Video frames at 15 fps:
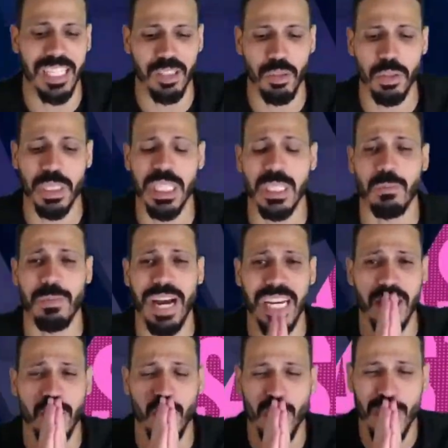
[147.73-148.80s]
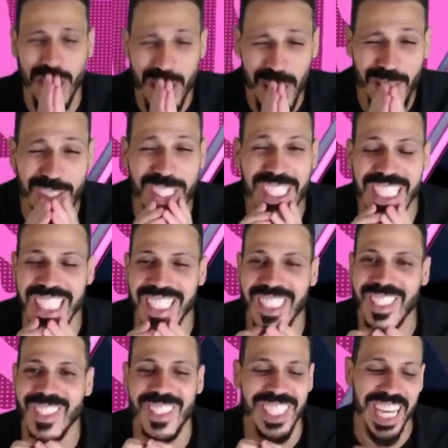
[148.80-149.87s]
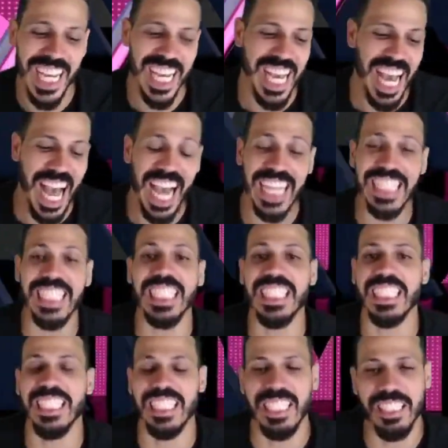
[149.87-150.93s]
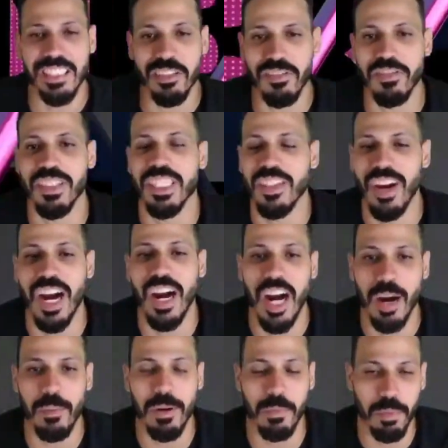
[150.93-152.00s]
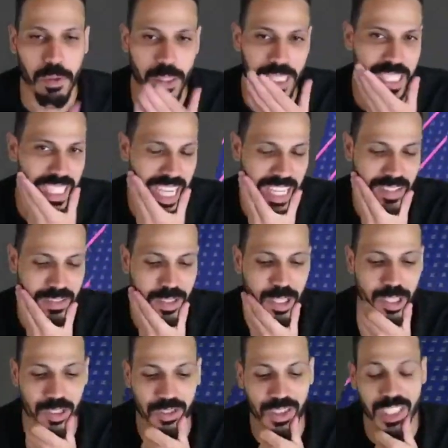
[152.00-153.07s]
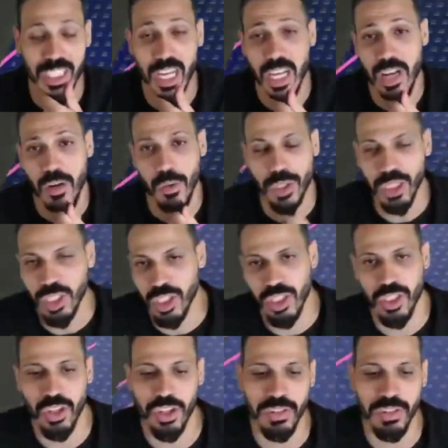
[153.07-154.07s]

those expire really, really soon. I need to figure out how I'm going to pull these anniversaries. We just started